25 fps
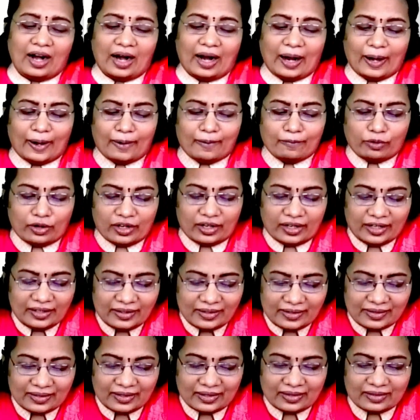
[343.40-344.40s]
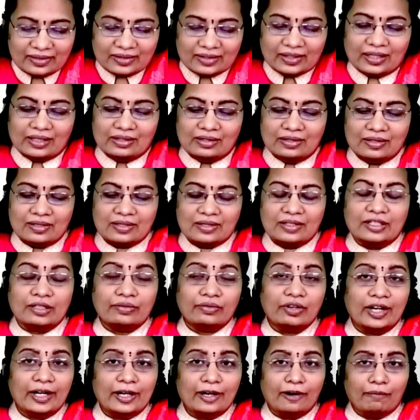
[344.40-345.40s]
and 196 is
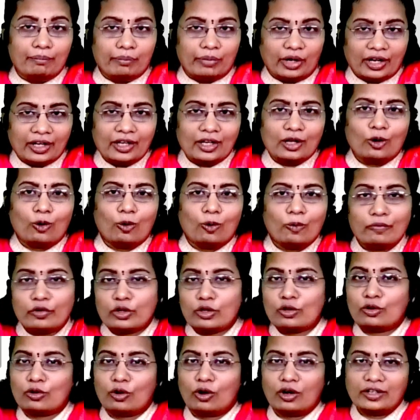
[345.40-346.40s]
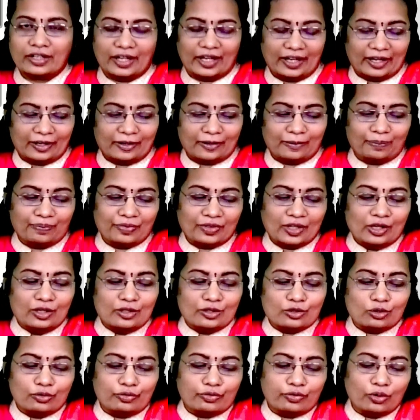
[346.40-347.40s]
divided by 108?
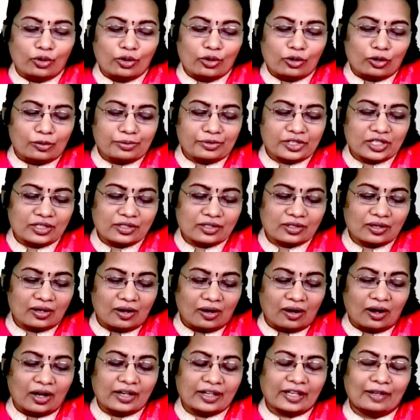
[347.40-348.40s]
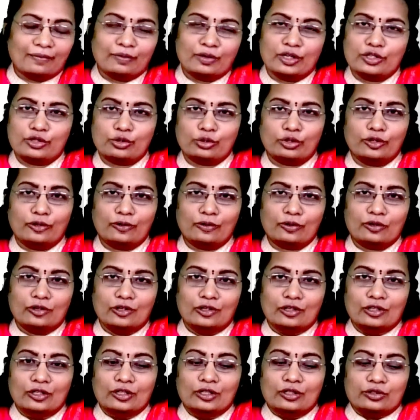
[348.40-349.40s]
So four options are given to you.
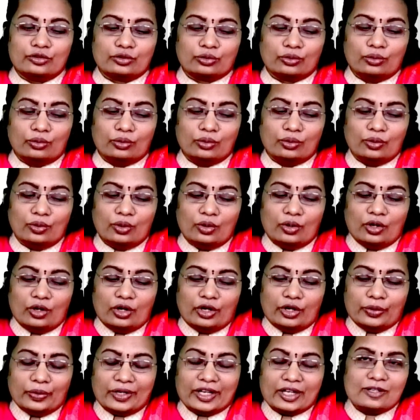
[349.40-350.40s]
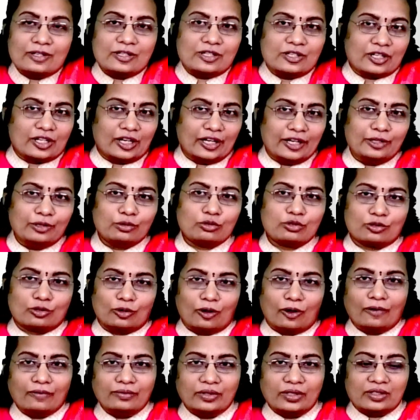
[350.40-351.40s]
So you can try to
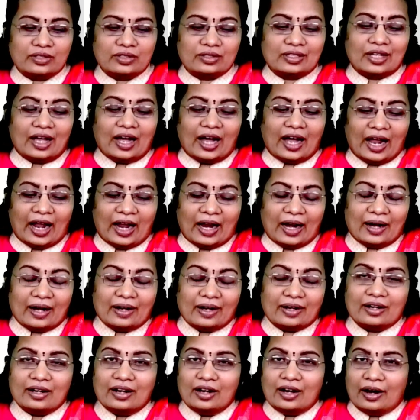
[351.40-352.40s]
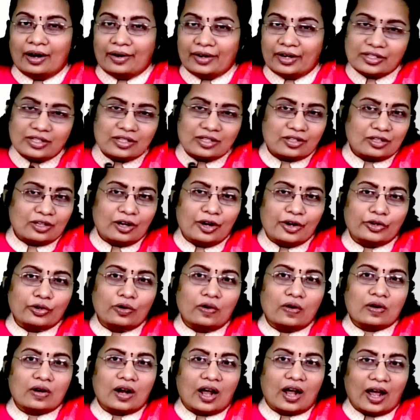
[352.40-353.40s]
solve this and register
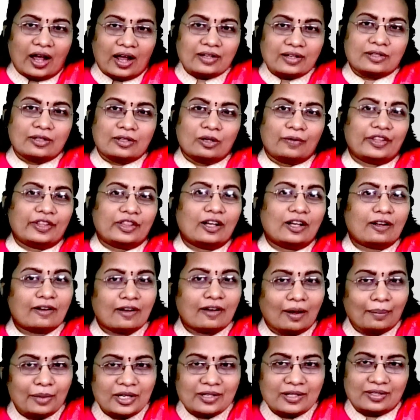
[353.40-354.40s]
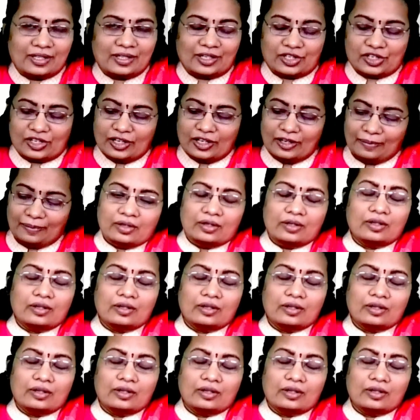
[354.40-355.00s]
your answer with the comment section.